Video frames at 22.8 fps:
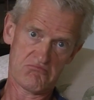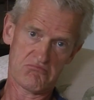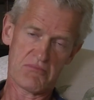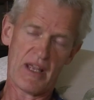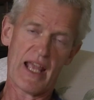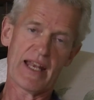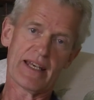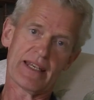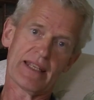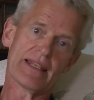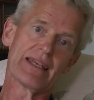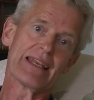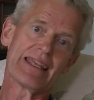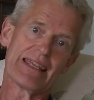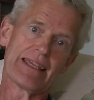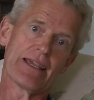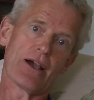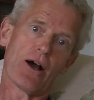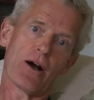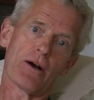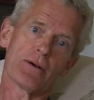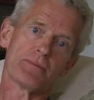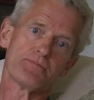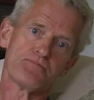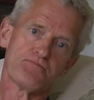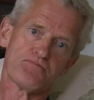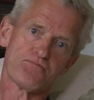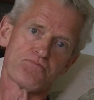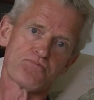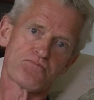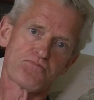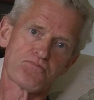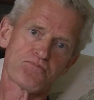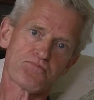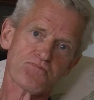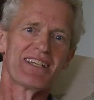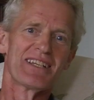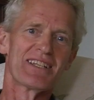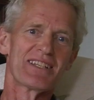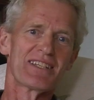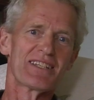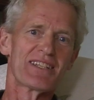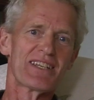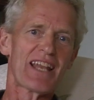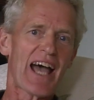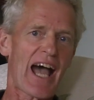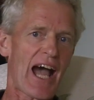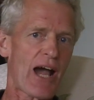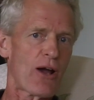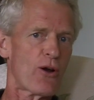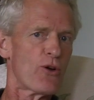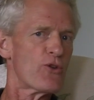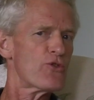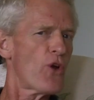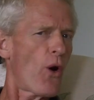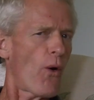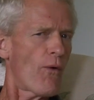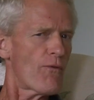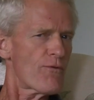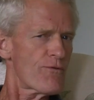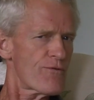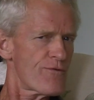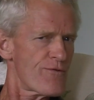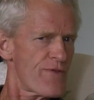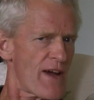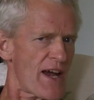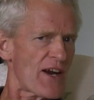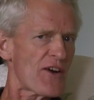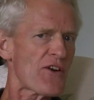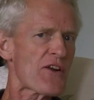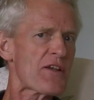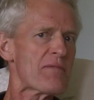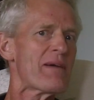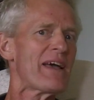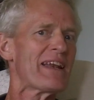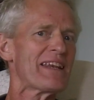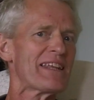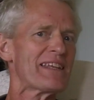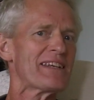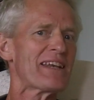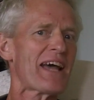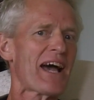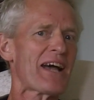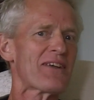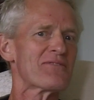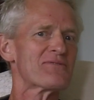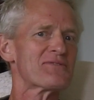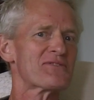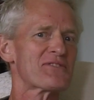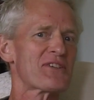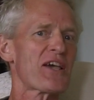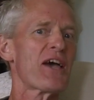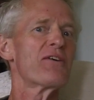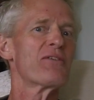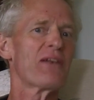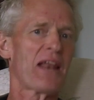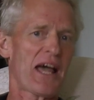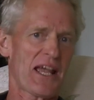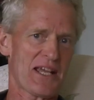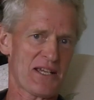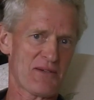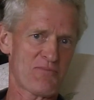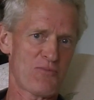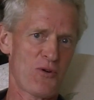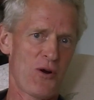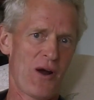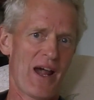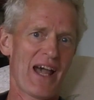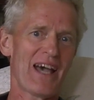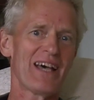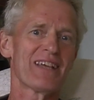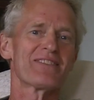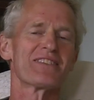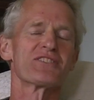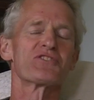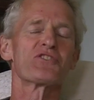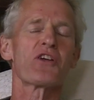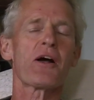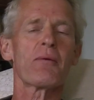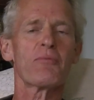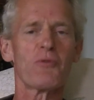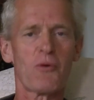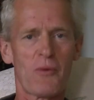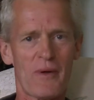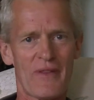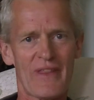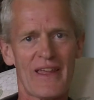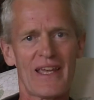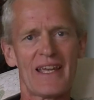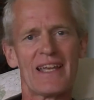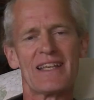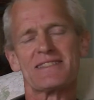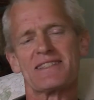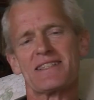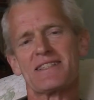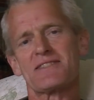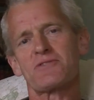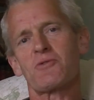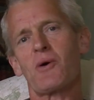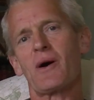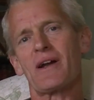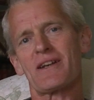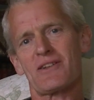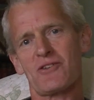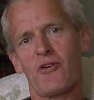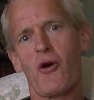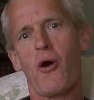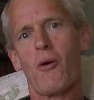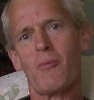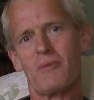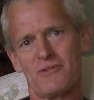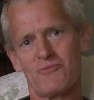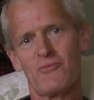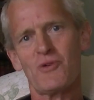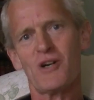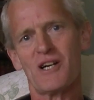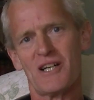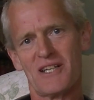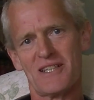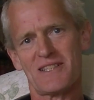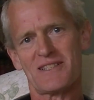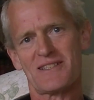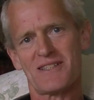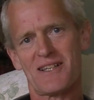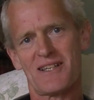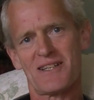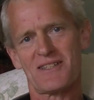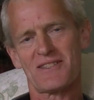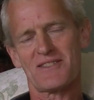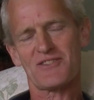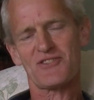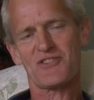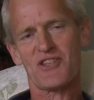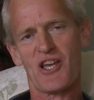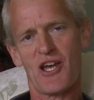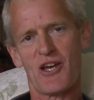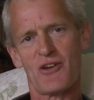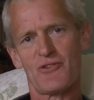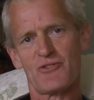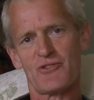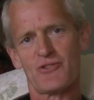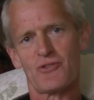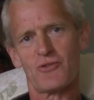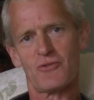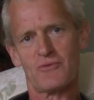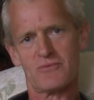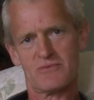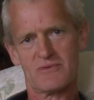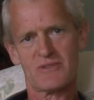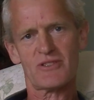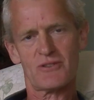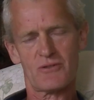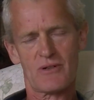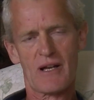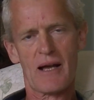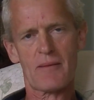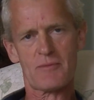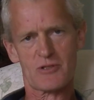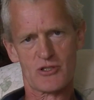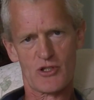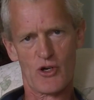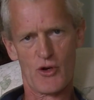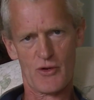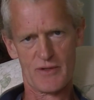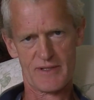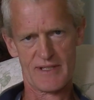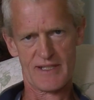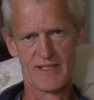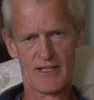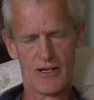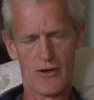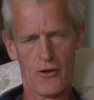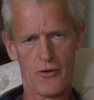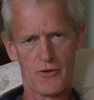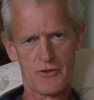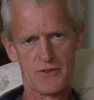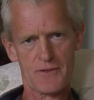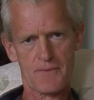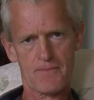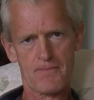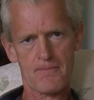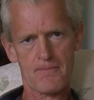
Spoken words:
end in er. Now, not very many nouns go like puer. The trouble with it is it's quite a common word, so you'll come across it a lot.